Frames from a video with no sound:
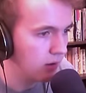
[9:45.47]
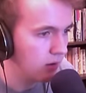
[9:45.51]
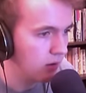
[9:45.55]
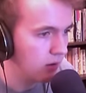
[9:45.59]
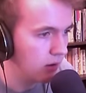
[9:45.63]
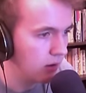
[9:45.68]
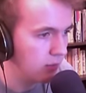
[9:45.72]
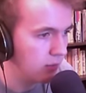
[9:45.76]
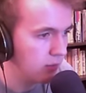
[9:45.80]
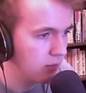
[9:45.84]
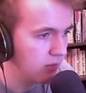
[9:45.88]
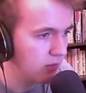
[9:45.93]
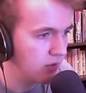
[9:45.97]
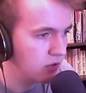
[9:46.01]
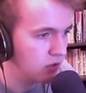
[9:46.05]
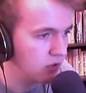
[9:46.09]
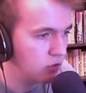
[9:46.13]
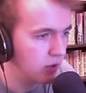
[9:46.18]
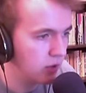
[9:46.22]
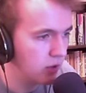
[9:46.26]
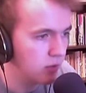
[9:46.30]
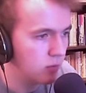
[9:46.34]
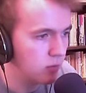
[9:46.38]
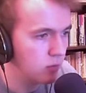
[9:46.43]
I've moved this
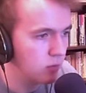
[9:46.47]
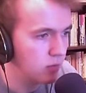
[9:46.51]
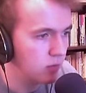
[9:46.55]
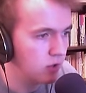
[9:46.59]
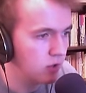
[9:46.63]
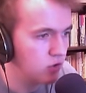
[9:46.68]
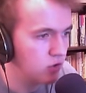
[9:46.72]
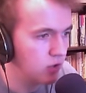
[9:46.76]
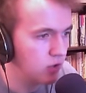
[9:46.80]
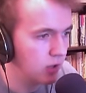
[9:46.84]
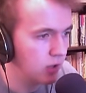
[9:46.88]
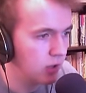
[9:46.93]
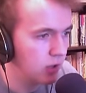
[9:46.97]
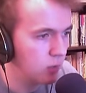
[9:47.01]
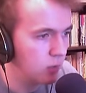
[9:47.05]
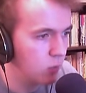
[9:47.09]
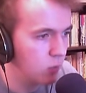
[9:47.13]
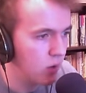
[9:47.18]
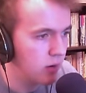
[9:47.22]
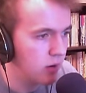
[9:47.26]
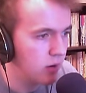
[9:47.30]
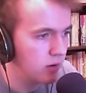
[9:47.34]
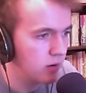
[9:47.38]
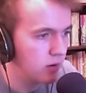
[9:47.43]
triangle literally like
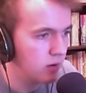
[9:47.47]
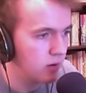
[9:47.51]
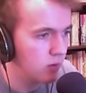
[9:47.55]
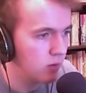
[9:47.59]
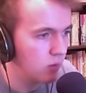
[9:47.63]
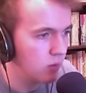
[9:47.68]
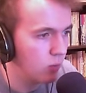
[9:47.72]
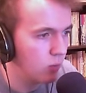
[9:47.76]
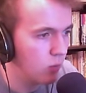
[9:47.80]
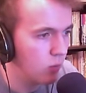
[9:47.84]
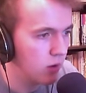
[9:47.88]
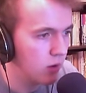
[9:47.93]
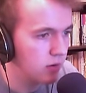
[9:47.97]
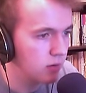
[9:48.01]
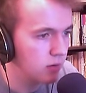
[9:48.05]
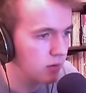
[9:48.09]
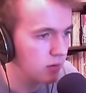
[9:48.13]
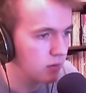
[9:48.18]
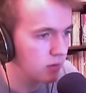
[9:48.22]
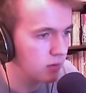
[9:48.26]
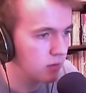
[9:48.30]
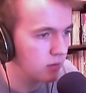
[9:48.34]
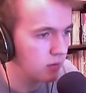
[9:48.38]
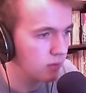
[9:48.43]
one, one
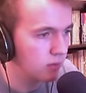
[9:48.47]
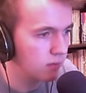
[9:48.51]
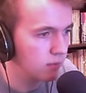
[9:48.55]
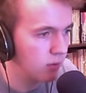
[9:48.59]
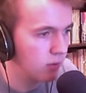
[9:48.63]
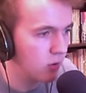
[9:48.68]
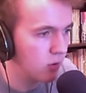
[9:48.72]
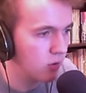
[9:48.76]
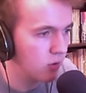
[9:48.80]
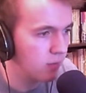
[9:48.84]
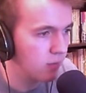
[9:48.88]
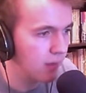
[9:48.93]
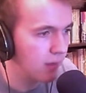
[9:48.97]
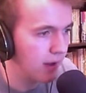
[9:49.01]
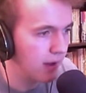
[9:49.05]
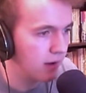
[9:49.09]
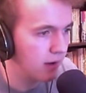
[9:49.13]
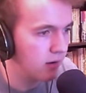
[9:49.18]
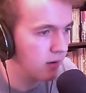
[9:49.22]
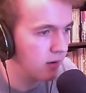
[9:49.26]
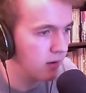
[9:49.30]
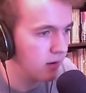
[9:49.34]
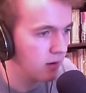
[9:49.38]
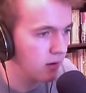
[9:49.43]
block
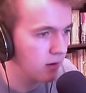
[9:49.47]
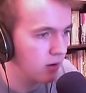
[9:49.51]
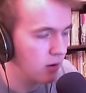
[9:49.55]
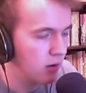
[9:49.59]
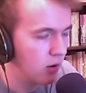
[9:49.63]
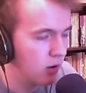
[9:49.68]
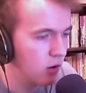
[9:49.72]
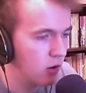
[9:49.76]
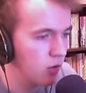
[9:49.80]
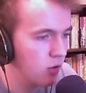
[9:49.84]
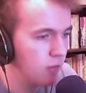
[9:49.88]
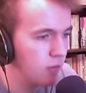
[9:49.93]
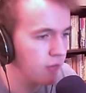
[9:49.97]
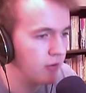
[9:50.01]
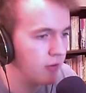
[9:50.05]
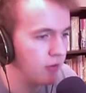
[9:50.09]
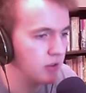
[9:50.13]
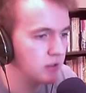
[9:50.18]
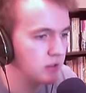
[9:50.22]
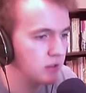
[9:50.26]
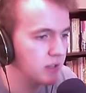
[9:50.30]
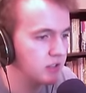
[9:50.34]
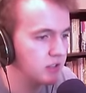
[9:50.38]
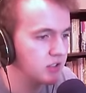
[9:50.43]
back.
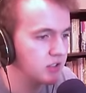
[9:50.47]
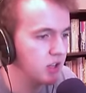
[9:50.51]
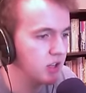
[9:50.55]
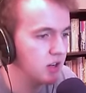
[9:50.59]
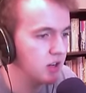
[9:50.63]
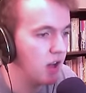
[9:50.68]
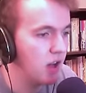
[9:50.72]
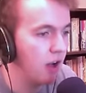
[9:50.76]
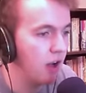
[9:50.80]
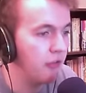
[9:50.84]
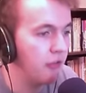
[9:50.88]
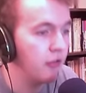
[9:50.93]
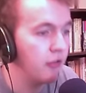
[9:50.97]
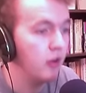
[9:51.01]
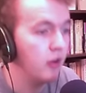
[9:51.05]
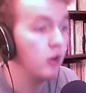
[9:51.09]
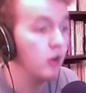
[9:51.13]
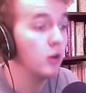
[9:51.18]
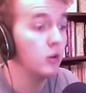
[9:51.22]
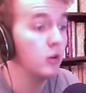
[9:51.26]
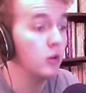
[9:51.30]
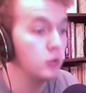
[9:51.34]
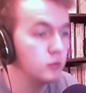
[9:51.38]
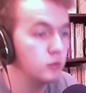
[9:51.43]
Hopefully that's enough.
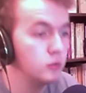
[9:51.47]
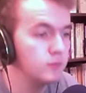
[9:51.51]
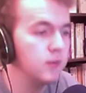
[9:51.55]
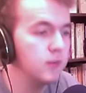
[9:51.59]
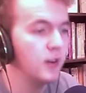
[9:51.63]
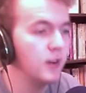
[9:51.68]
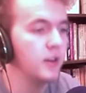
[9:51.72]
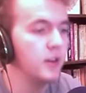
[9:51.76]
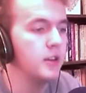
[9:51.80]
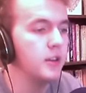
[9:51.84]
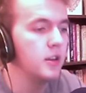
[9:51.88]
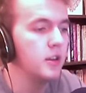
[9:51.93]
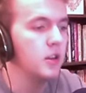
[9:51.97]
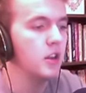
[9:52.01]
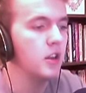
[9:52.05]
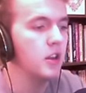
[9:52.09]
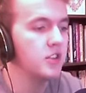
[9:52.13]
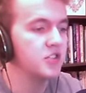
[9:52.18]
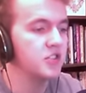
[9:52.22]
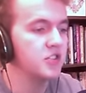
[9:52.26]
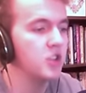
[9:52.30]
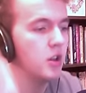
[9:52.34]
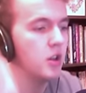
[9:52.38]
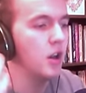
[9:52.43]
Hopefully
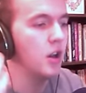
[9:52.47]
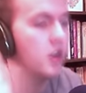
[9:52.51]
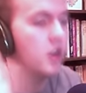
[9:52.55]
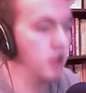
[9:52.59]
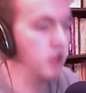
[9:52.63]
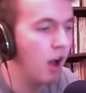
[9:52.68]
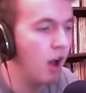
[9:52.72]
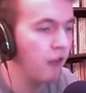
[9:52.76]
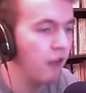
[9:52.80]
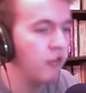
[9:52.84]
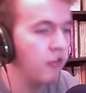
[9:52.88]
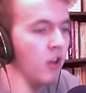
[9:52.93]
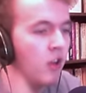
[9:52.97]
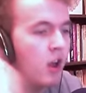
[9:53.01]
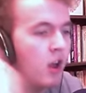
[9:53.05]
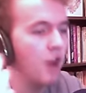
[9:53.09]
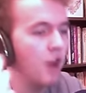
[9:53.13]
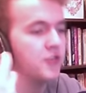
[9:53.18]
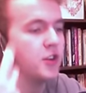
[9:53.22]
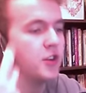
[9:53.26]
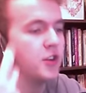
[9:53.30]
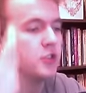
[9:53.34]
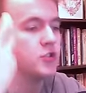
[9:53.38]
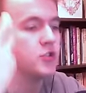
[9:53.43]
it's enough.
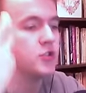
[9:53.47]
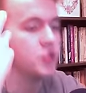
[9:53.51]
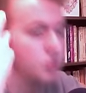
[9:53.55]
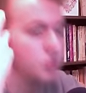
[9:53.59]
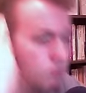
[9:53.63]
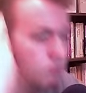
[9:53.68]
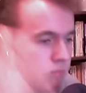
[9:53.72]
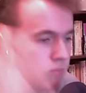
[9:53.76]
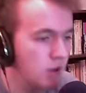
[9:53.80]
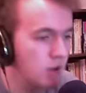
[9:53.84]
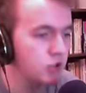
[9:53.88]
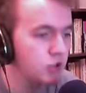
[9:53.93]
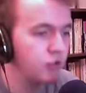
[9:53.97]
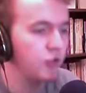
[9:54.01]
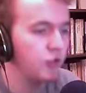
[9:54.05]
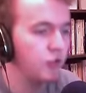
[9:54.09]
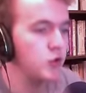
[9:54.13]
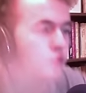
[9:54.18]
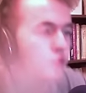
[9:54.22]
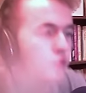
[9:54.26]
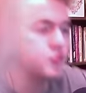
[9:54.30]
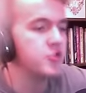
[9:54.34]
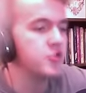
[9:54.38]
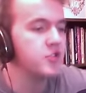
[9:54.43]
I've done so much for
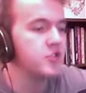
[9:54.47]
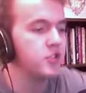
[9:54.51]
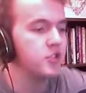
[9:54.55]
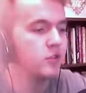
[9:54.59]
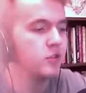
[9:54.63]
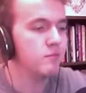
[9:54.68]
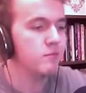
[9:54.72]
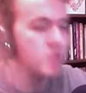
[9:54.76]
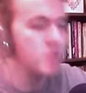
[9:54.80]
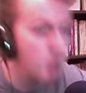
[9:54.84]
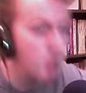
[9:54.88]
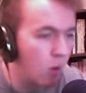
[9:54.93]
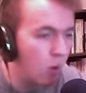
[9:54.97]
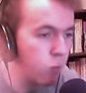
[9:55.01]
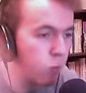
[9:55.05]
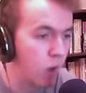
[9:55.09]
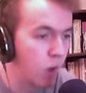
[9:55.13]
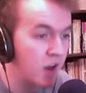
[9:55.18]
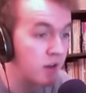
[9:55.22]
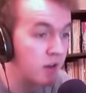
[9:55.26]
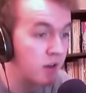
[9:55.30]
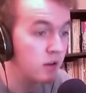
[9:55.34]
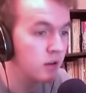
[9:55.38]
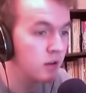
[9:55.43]
you. Just give me a
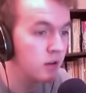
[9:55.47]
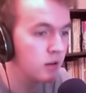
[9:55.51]
win.